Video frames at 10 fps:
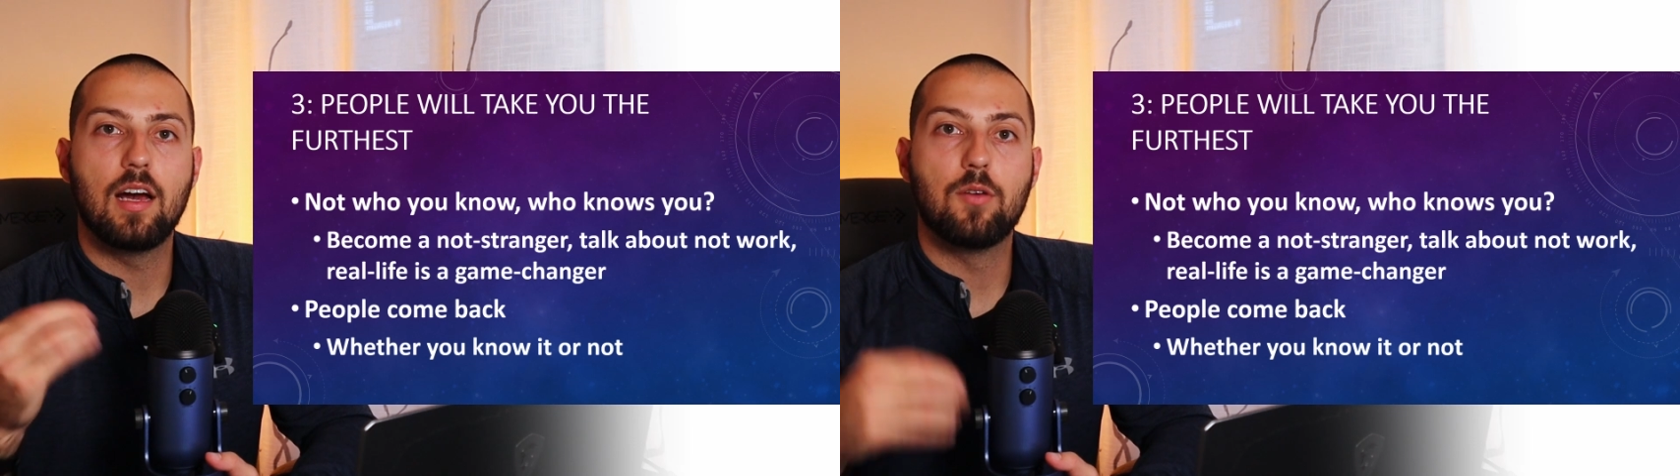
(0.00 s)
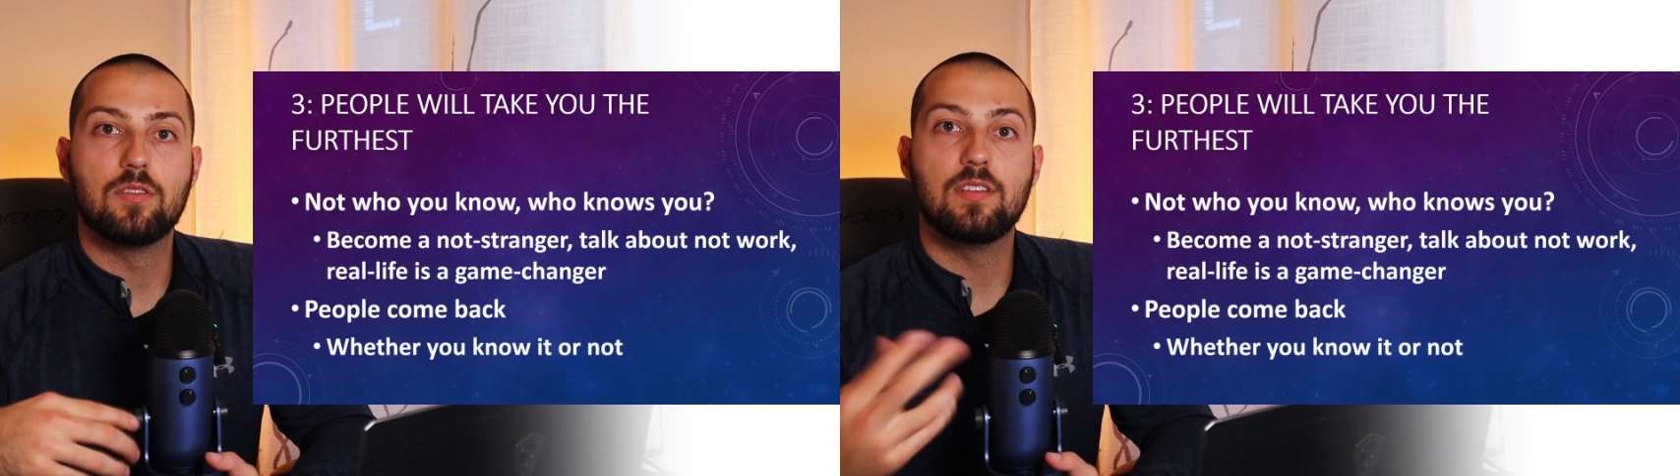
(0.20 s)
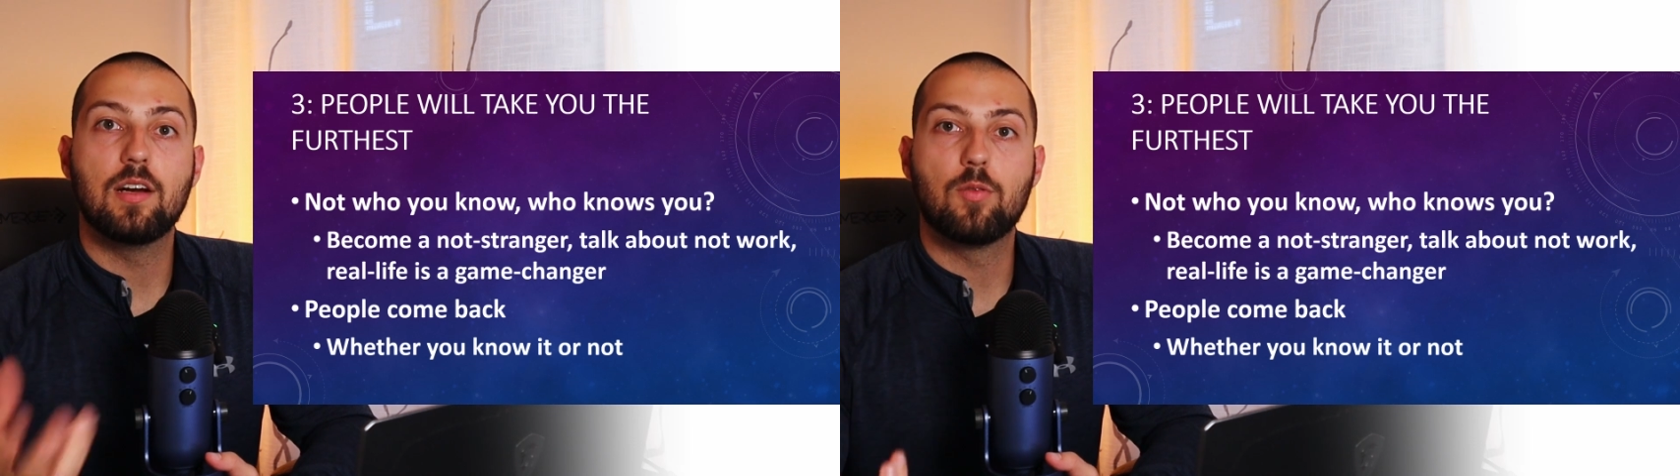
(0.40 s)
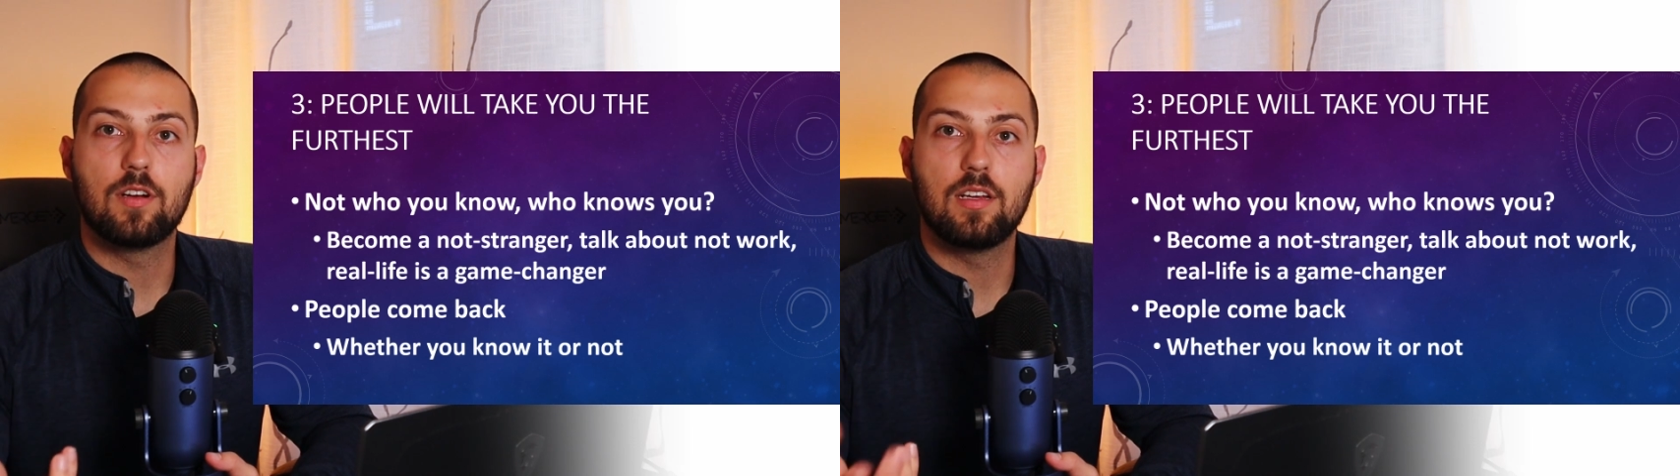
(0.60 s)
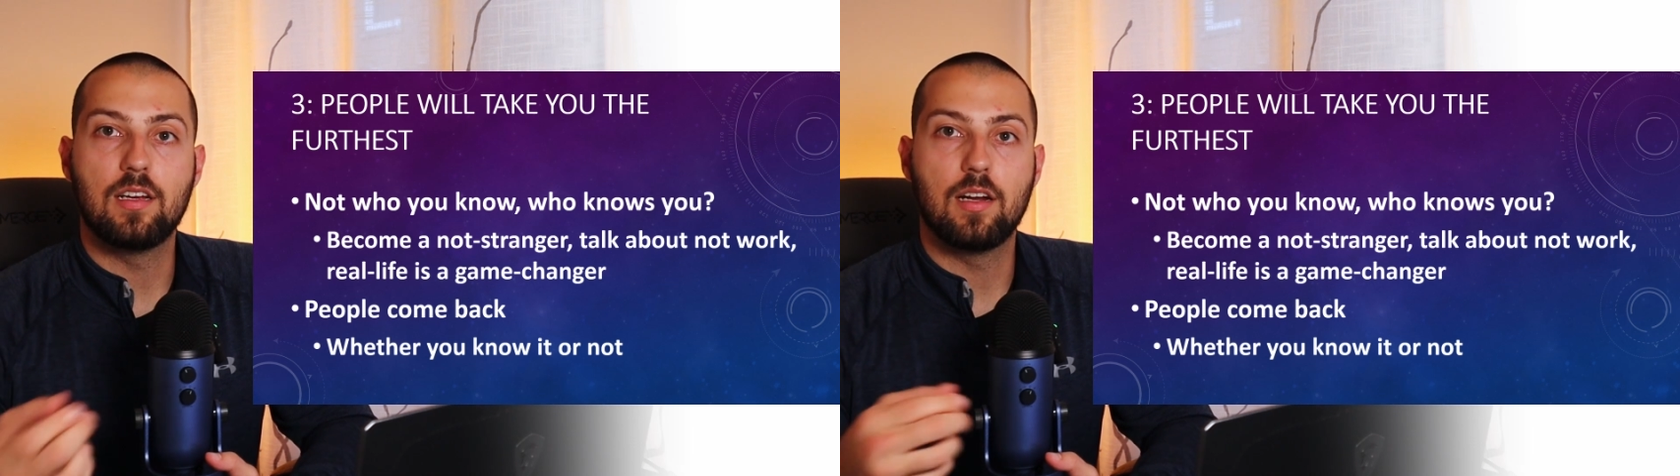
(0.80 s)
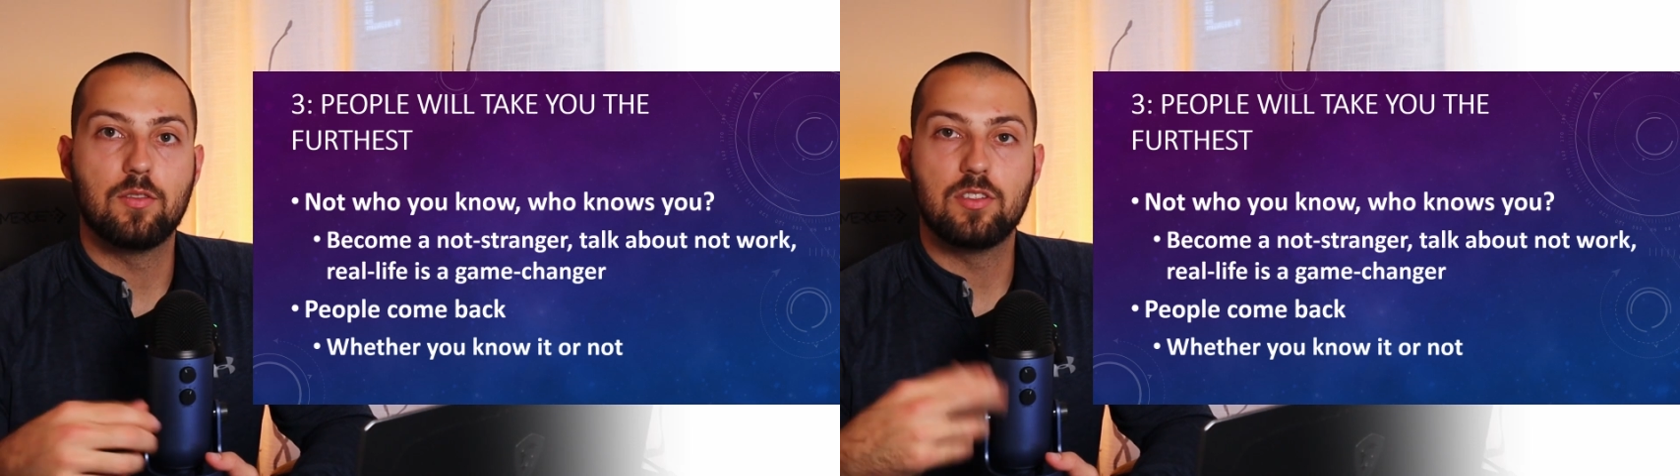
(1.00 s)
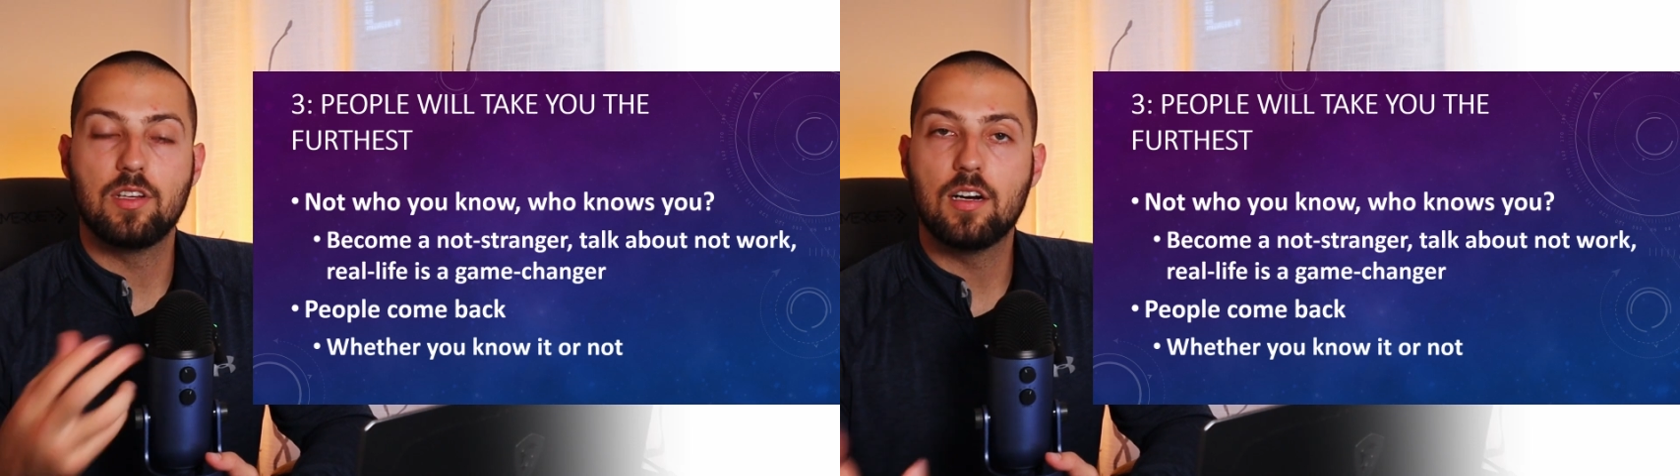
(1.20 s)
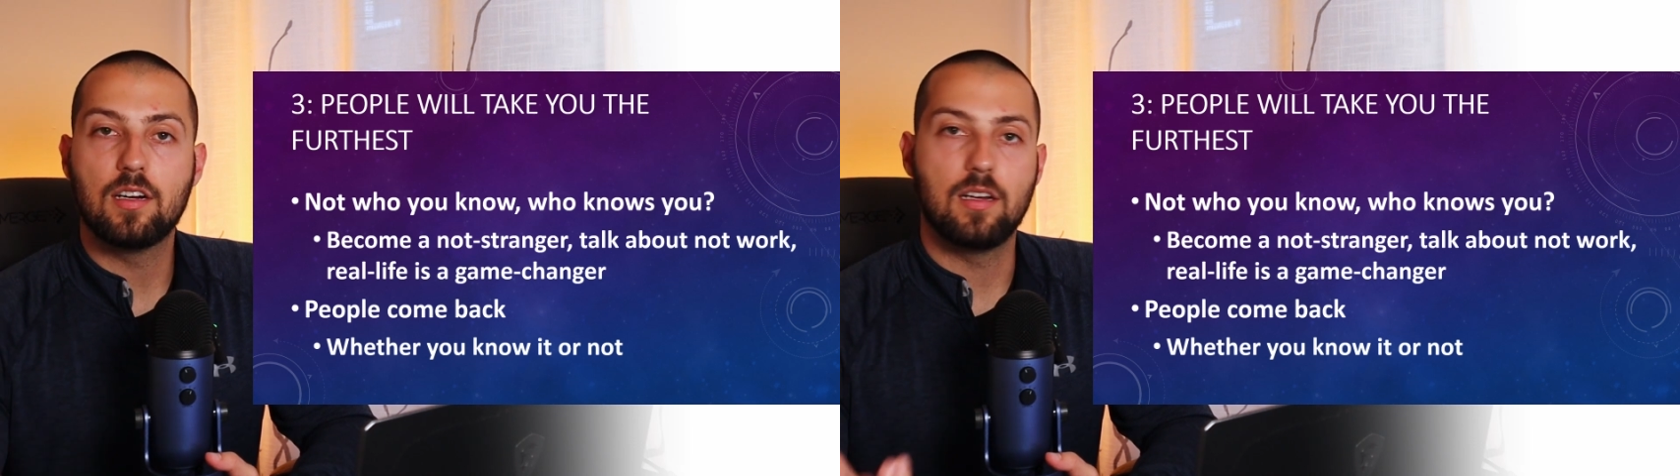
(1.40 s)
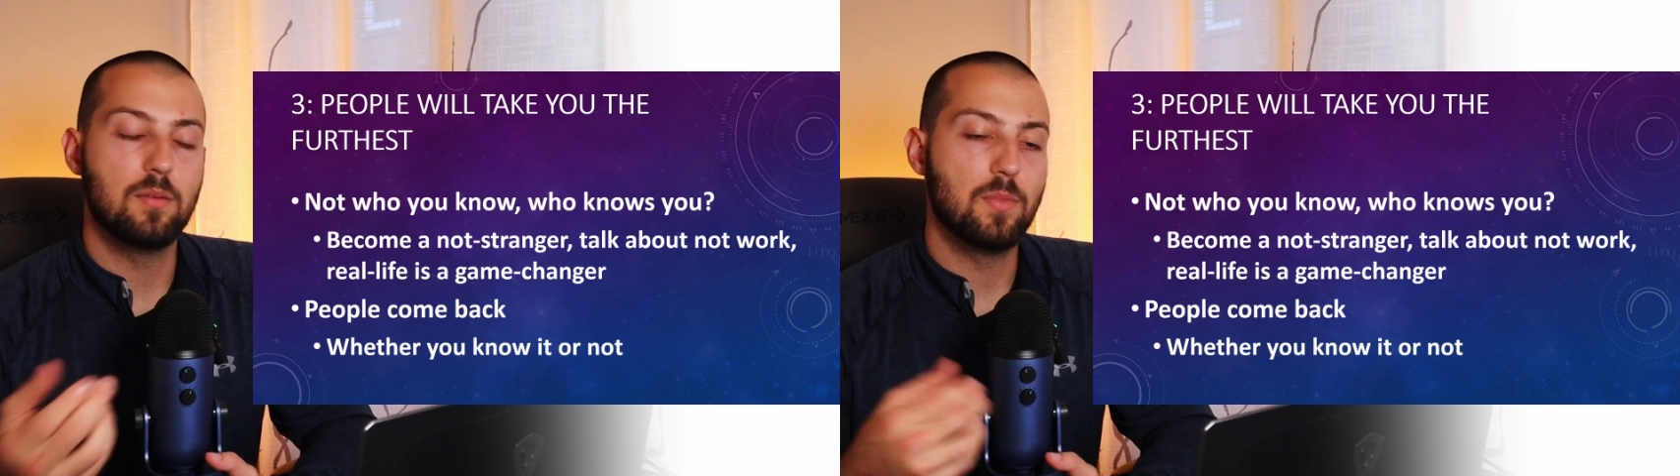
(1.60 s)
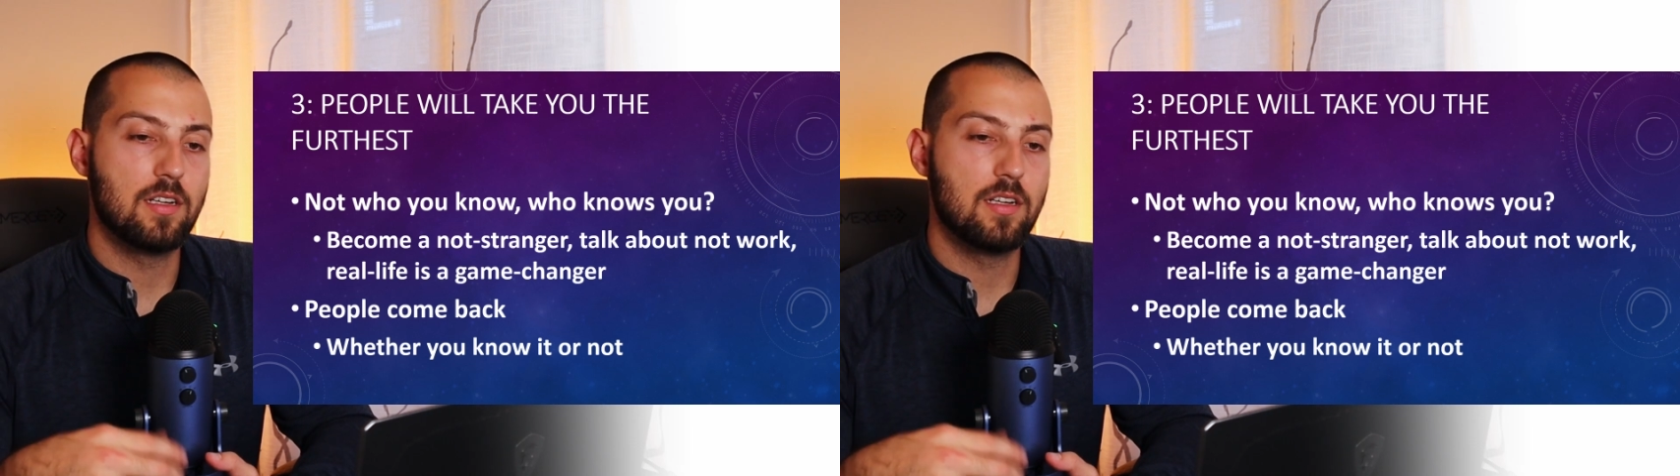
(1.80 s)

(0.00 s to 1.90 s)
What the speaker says: I was networking and I was young and in